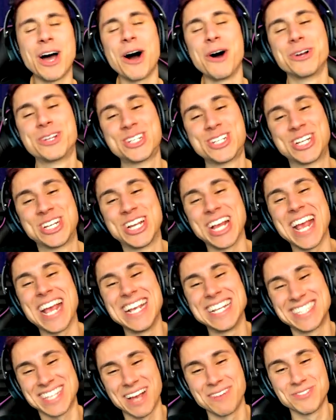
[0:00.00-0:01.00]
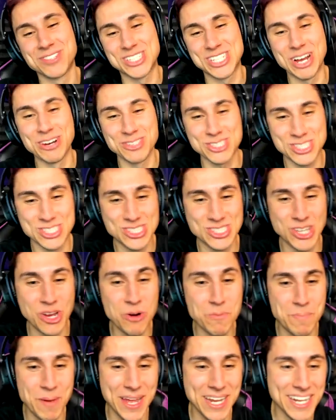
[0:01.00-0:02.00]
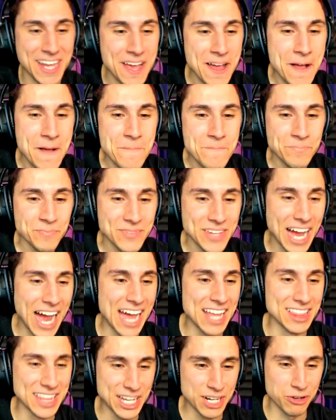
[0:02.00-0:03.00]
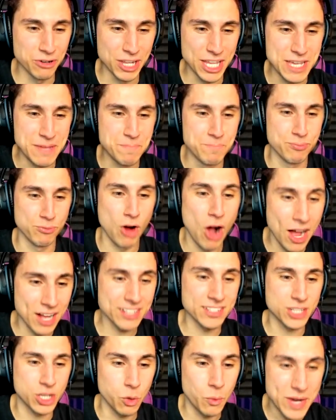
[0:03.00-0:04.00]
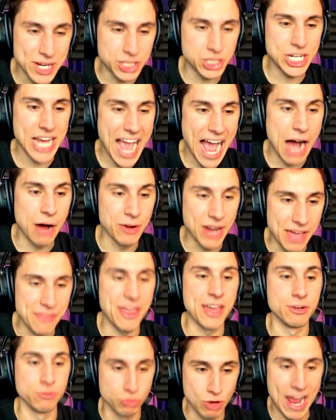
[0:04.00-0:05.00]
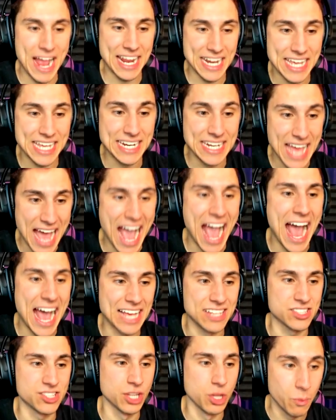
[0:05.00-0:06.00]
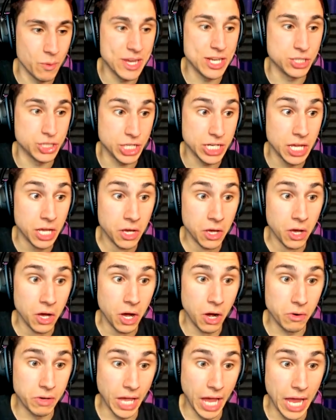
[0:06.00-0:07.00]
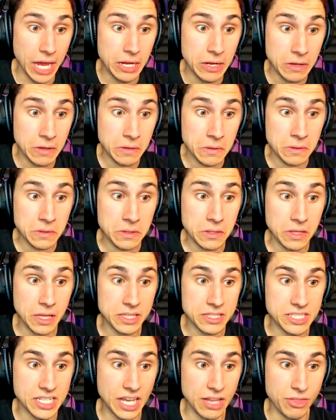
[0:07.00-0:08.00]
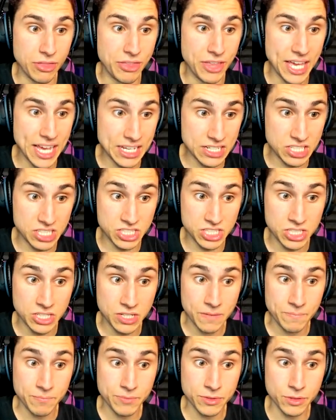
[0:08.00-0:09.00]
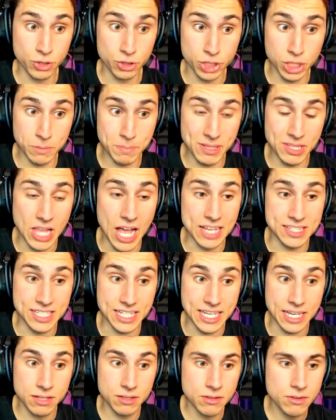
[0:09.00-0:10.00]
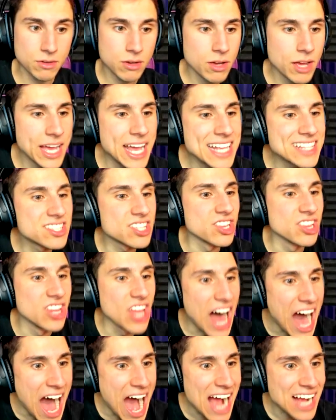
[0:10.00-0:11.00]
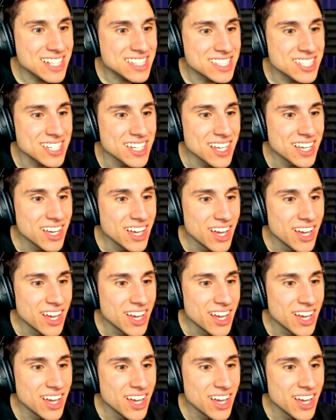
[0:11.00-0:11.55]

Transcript: Oh, jeez. I'm so stupid. I literally brought Gooigi out and then ran in as Luigi. Okay. Let's get this. There should be lots of... It's locked?